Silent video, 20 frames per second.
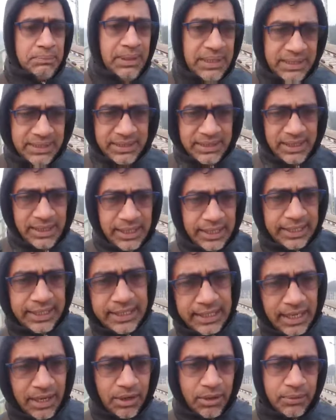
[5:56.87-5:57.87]
But
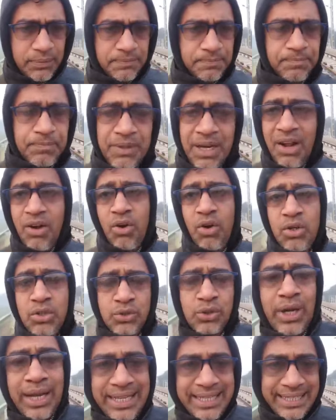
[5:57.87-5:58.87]
now
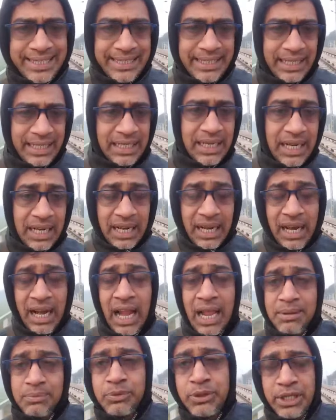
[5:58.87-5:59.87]
also I
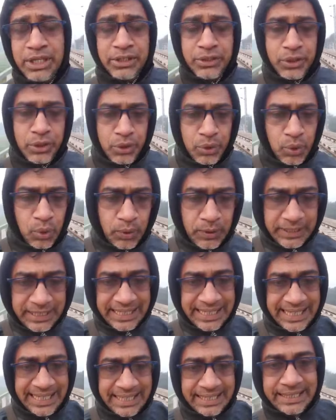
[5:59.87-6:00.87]
am saying to you,
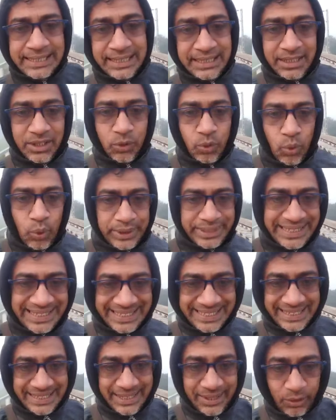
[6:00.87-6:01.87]
these are
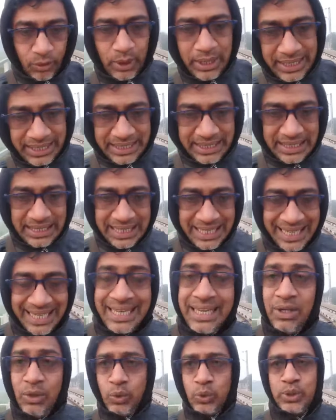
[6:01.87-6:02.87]
words you can
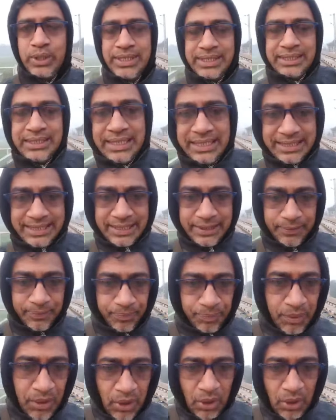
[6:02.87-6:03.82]
use as this.